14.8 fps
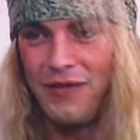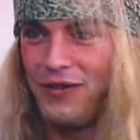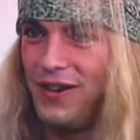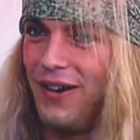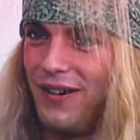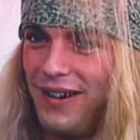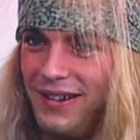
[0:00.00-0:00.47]

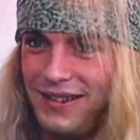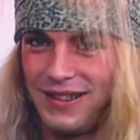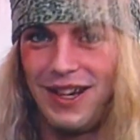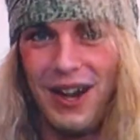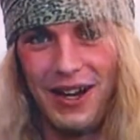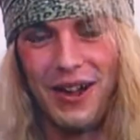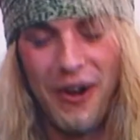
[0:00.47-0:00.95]
life here,
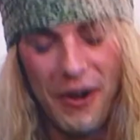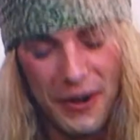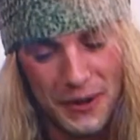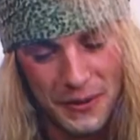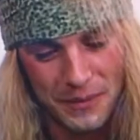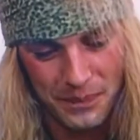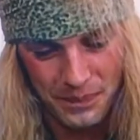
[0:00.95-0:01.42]
and
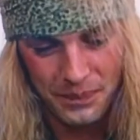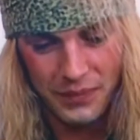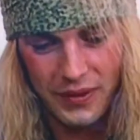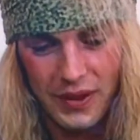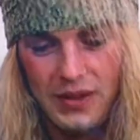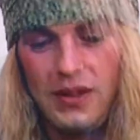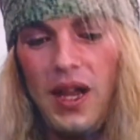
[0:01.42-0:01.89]

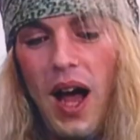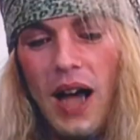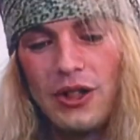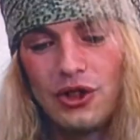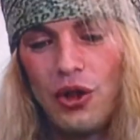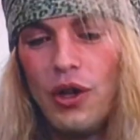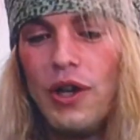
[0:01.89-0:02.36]

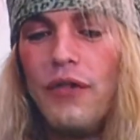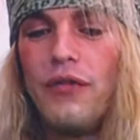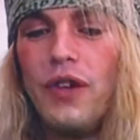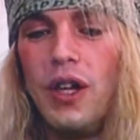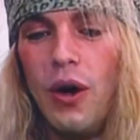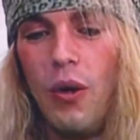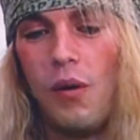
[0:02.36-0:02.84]
I
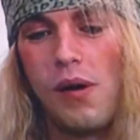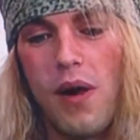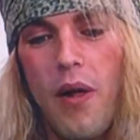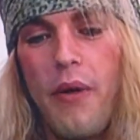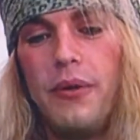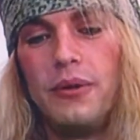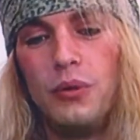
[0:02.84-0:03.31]
started to
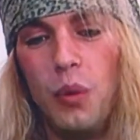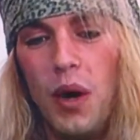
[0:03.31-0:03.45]
feel,